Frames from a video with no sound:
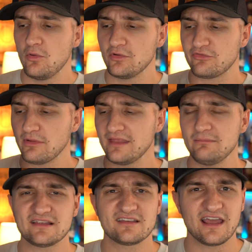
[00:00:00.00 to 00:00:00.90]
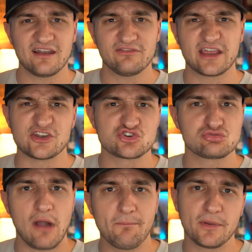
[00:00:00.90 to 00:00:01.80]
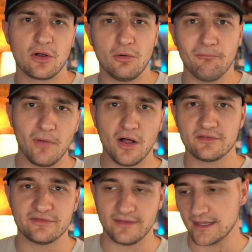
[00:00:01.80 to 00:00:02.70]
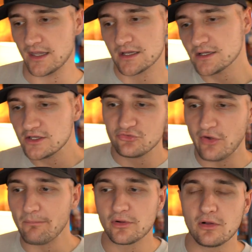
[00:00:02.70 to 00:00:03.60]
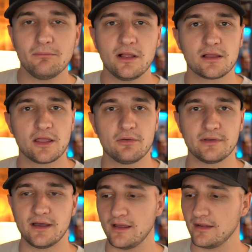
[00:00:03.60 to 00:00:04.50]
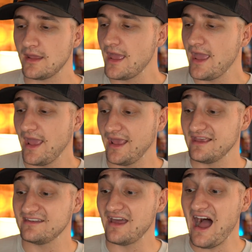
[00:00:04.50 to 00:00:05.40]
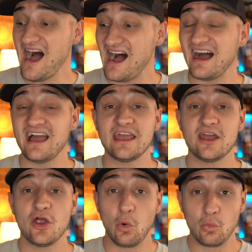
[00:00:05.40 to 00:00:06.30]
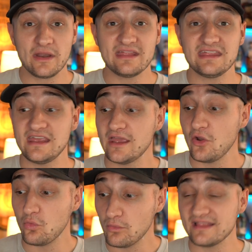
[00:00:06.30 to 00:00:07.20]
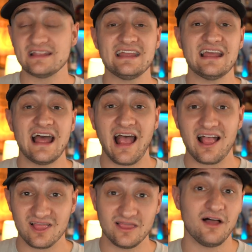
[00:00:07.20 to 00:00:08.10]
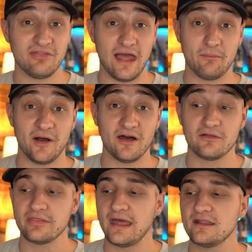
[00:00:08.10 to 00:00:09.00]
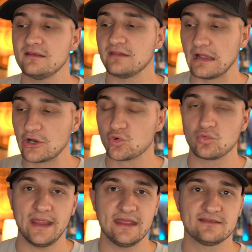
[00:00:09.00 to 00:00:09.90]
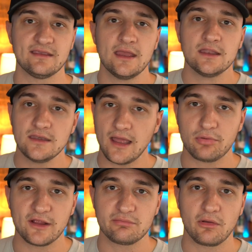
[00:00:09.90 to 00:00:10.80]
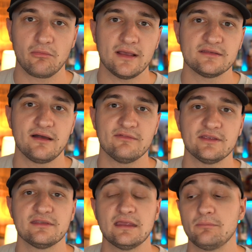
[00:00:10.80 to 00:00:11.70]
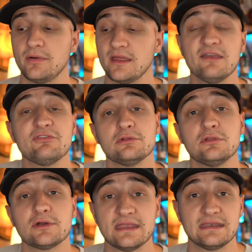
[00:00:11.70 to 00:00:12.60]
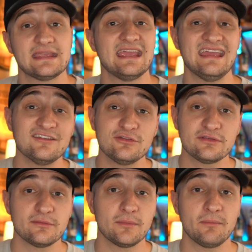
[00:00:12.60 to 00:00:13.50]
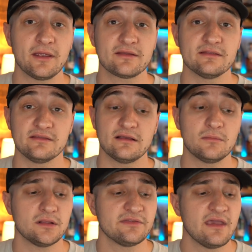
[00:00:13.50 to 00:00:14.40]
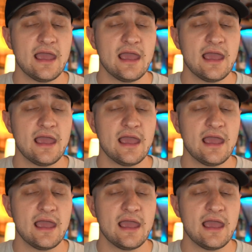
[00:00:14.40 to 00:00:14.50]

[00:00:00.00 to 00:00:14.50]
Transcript: which really makes it kind of like a tropical malt going on. And I really, really love that bottle. That is a great, not price point wise, obviously, but if you're looking to get into some American single malts